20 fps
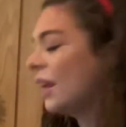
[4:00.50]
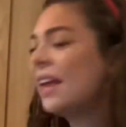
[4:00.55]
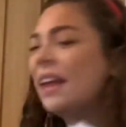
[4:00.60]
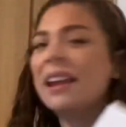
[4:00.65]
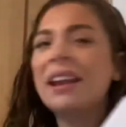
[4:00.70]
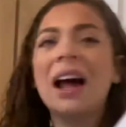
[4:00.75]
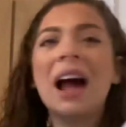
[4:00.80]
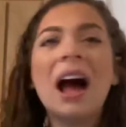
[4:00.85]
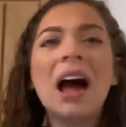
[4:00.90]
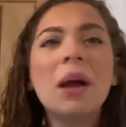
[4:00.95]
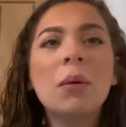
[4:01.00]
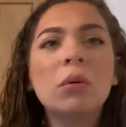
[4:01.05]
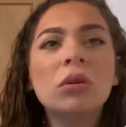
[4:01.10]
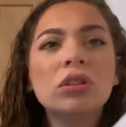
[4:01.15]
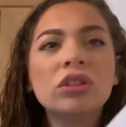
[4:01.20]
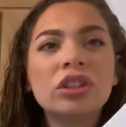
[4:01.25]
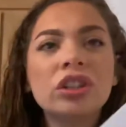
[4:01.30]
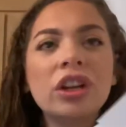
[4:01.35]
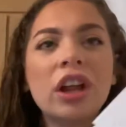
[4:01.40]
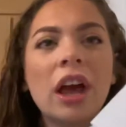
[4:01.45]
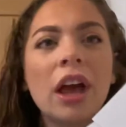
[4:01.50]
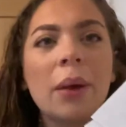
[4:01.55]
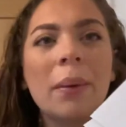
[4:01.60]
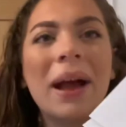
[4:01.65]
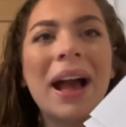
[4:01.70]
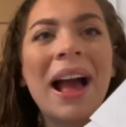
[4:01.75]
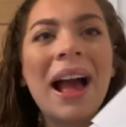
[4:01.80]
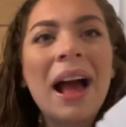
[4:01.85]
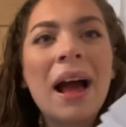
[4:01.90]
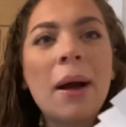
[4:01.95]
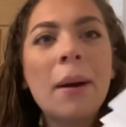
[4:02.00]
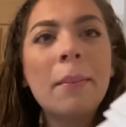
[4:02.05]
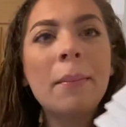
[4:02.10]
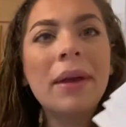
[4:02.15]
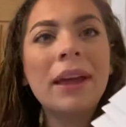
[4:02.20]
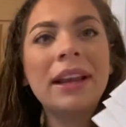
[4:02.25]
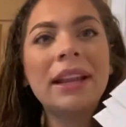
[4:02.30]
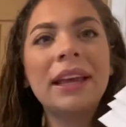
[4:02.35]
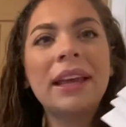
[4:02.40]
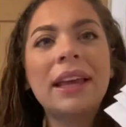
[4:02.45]
Now I want to know how
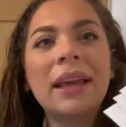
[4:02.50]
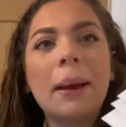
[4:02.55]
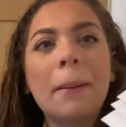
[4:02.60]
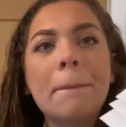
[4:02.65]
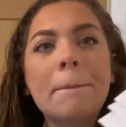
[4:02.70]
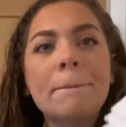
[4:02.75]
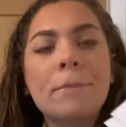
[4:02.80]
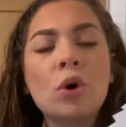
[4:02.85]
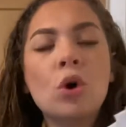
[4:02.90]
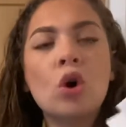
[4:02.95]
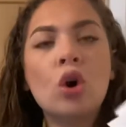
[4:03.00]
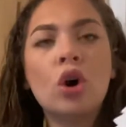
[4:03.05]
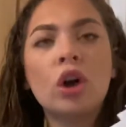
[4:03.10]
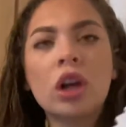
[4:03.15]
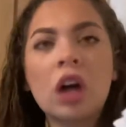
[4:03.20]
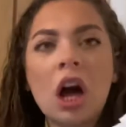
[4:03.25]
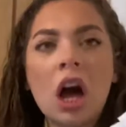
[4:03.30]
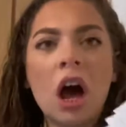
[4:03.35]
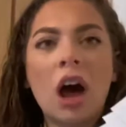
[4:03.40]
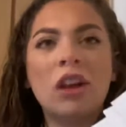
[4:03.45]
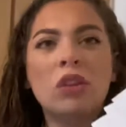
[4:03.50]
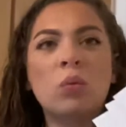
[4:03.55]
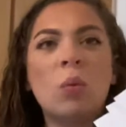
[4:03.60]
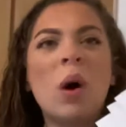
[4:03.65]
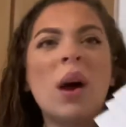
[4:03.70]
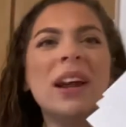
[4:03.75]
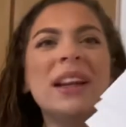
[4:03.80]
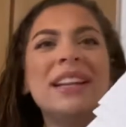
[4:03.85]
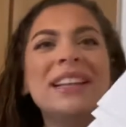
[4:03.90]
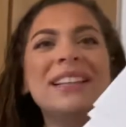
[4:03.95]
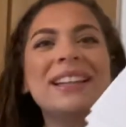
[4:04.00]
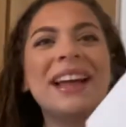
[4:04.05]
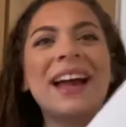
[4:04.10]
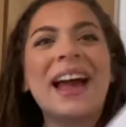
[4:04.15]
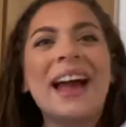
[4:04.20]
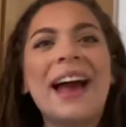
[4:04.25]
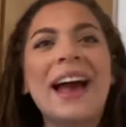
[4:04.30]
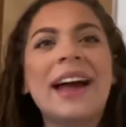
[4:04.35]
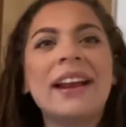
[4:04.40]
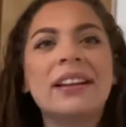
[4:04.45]
many more cards, what I need to
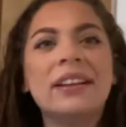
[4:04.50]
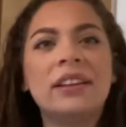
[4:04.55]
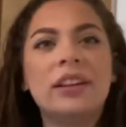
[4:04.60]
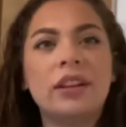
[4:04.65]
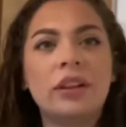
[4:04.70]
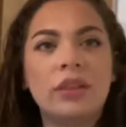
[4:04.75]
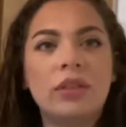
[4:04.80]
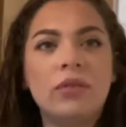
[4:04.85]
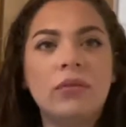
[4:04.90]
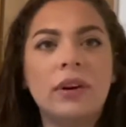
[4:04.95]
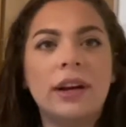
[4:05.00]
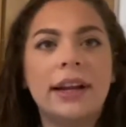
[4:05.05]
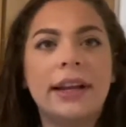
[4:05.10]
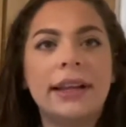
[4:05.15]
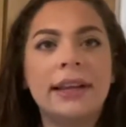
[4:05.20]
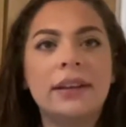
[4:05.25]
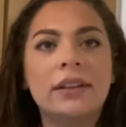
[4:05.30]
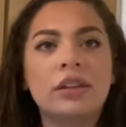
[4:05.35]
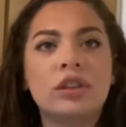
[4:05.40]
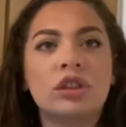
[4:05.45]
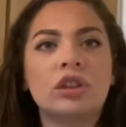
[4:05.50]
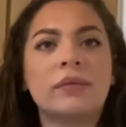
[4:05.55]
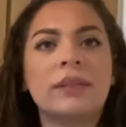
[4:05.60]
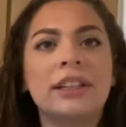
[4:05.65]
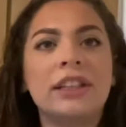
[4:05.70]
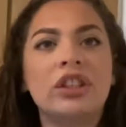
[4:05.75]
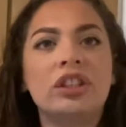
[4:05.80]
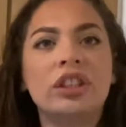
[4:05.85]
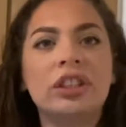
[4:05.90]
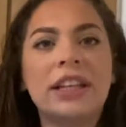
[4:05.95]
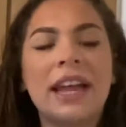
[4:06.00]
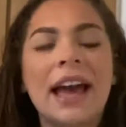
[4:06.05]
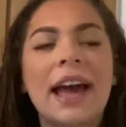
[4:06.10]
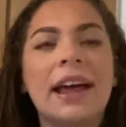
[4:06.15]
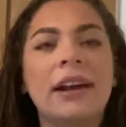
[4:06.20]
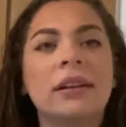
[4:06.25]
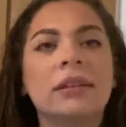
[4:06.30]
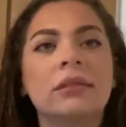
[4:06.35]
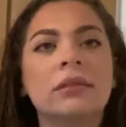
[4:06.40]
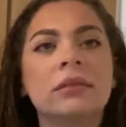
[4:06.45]
add to 3 to reach 10.